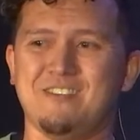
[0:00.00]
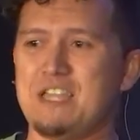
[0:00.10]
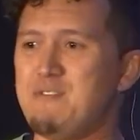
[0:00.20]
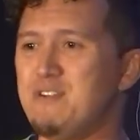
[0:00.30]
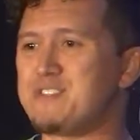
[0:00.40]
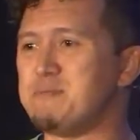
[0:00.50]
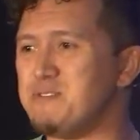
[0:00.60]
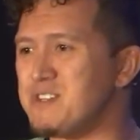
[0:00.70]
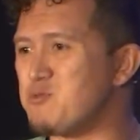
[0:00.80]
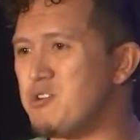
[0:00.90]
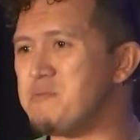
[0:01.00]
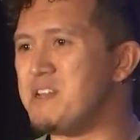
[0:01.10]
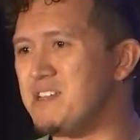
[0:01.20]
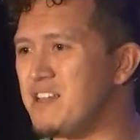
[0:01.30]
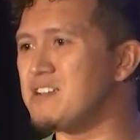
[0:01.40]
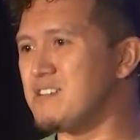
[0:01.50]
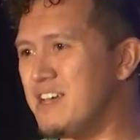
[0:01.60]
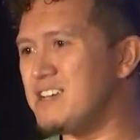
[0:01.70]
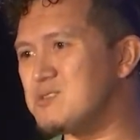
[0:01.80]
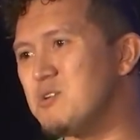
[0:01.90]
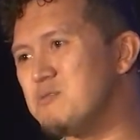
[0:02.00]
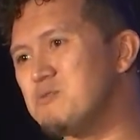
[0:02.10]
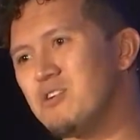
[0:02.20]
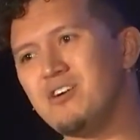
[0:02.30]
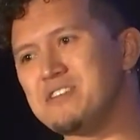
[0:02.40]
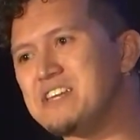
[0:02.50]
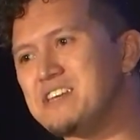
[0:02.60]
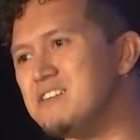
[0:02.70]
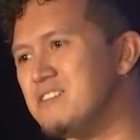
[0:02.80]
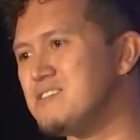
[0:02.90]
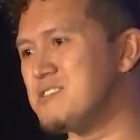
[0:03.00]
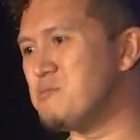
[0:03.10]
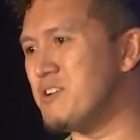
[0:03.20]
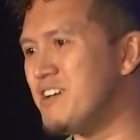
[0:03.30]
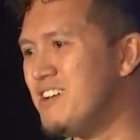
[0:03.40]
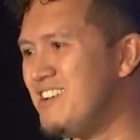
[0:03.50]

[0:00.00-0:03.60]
Even if some of us won't admit it, like, hey, guess what? We're all needy in some way.